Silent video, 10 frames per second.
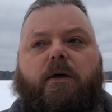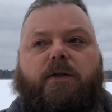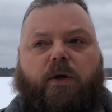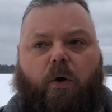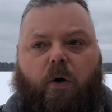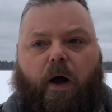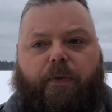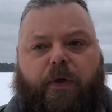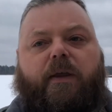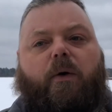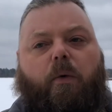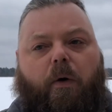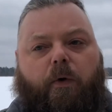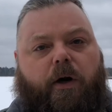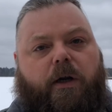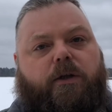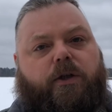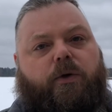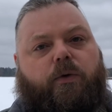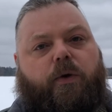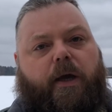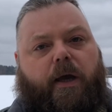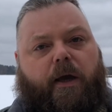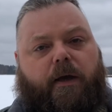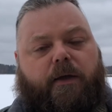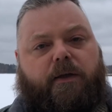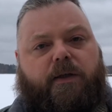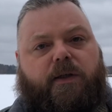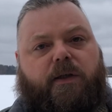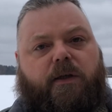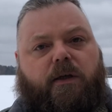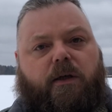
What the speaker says: So I think that what we're going to do is